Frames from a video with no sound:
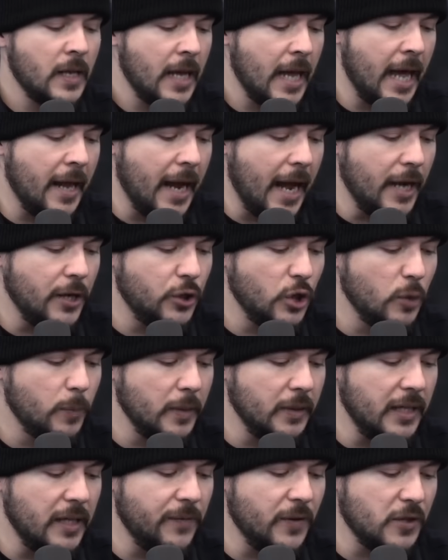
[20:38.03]
And I do
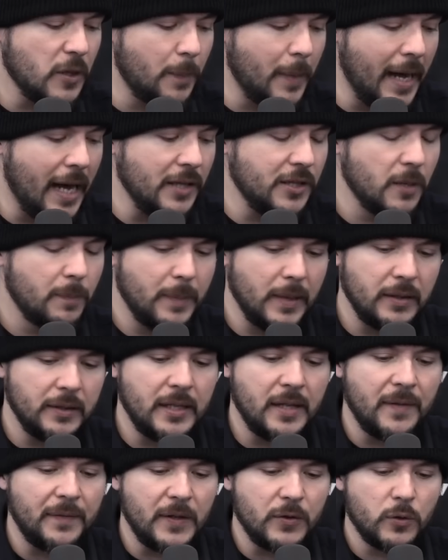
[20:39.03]
believe there's a possibility
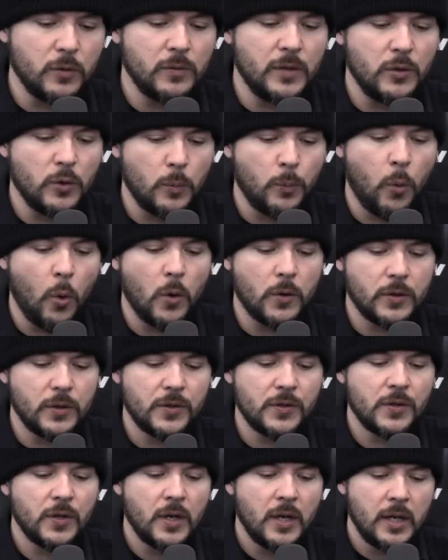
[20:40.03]
that these, these
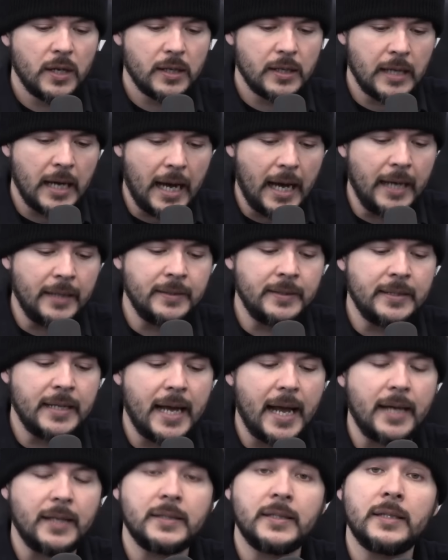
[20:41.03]
reporters
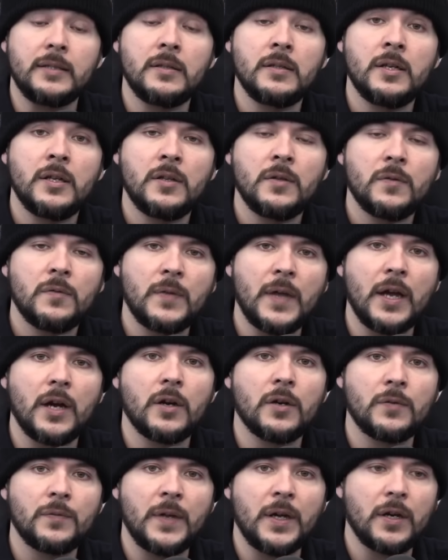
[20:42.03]
contacted
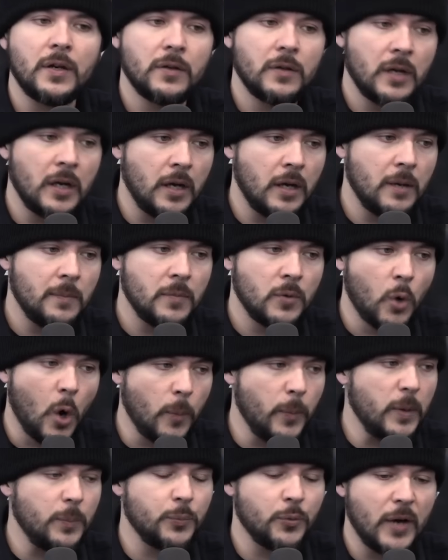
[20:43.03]
their, their uh,
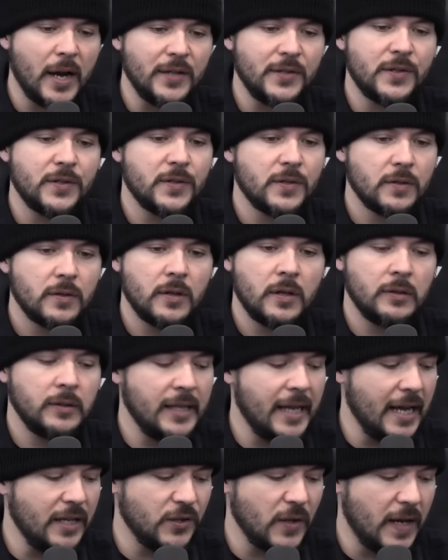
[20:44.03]
corporate press
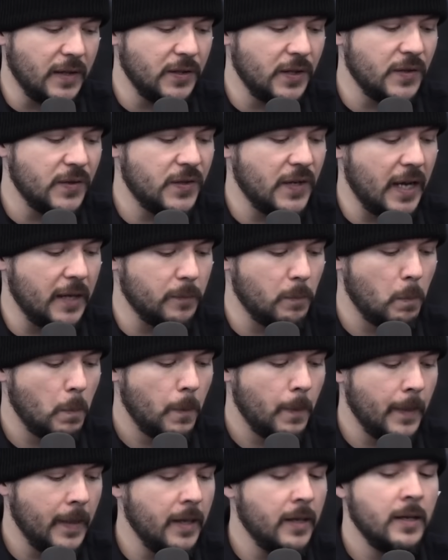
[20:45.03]
liaisons and said,
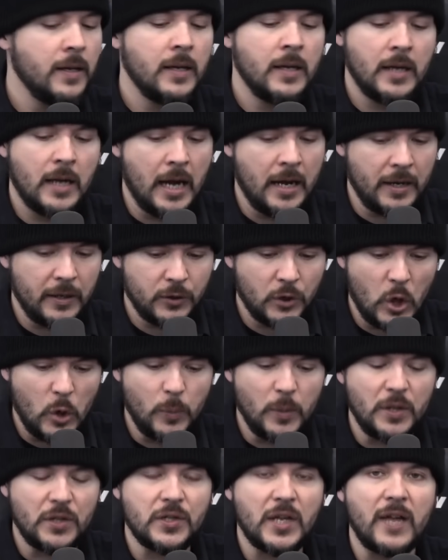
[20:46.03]
on
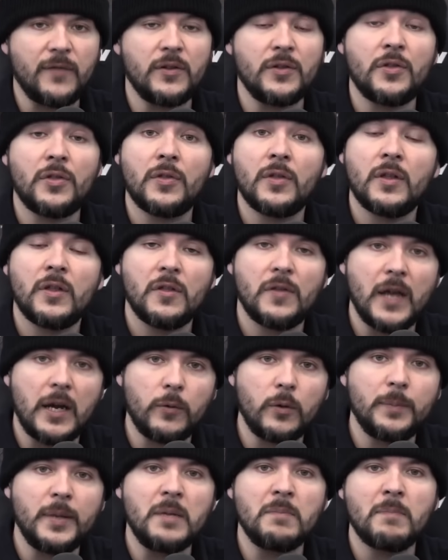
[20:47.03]
October 7th, there
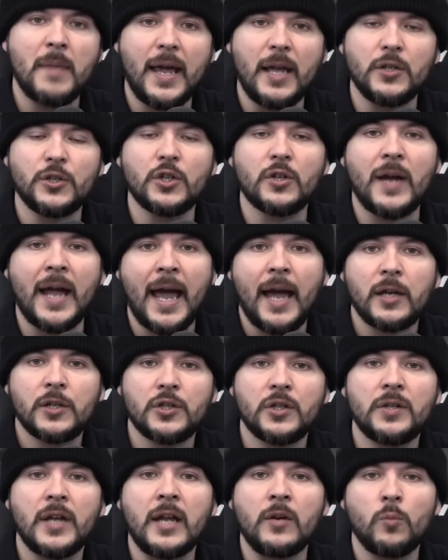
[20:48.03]
will be major
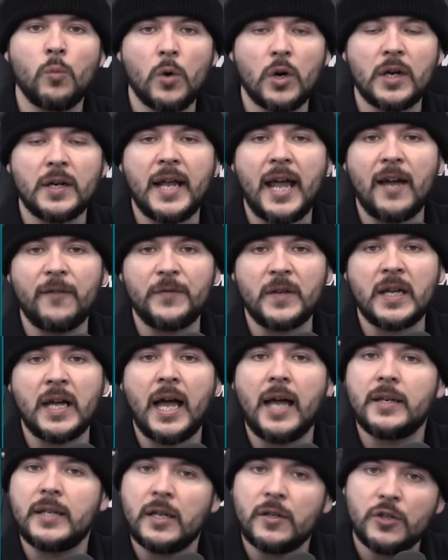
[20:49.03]
action and we're going to have the
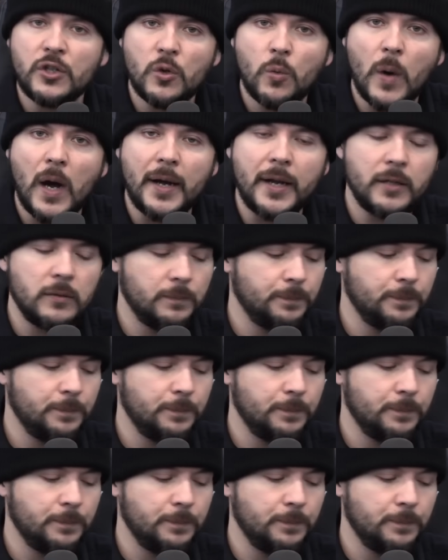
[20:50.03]
content. Do you want it?